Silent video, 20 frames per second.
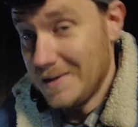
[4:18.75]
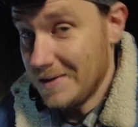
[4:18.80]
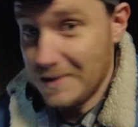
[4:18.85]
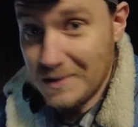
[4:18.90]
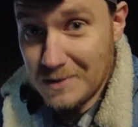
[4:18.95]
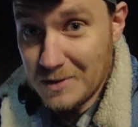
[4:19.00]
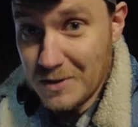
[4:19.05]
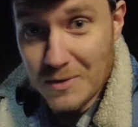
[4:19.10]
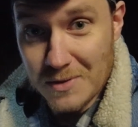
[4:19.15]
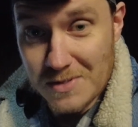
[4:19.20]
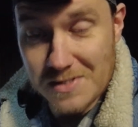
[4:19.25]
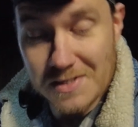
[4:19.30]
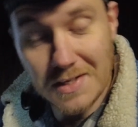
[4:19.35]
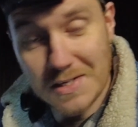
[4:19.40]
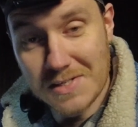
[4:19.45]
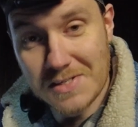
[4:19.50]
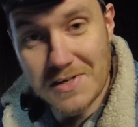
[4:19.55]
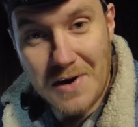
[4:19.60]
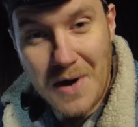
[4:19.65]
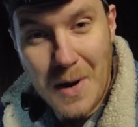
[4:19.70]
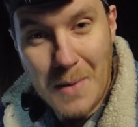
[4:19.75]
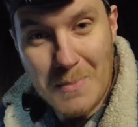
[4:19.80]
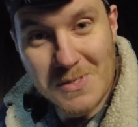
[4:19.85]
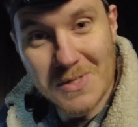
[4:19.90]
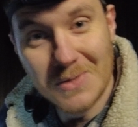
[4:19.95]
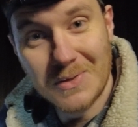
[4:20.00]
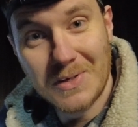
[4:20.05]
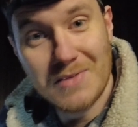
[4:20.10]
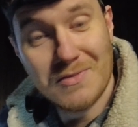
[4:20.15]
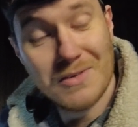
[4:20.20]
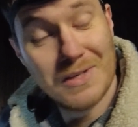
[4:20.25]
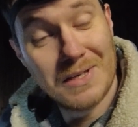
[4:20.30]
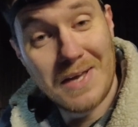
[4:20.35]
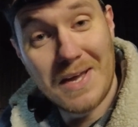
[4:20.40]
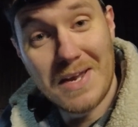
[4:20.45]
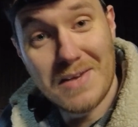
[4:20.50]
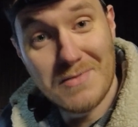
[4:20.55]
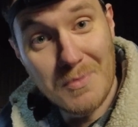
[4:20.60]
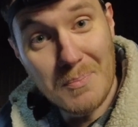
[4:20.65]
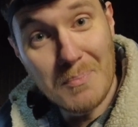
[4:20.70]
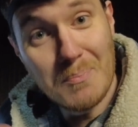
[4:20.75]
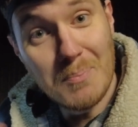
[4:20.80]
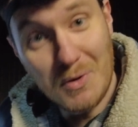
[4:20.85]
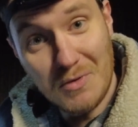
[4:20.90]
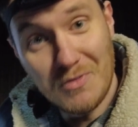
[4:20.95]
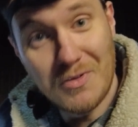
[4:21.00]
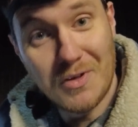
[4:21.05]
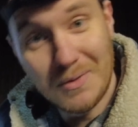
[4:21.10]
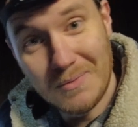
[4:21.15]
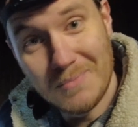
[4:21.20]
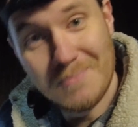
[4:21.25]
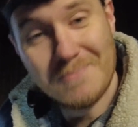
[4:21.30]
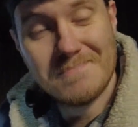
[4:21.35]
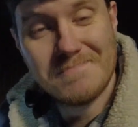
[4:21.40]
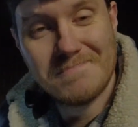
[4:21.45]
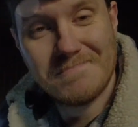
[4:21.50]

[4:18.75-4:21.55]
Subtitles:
it'll do as it describes. It'll give it kind of a buffer.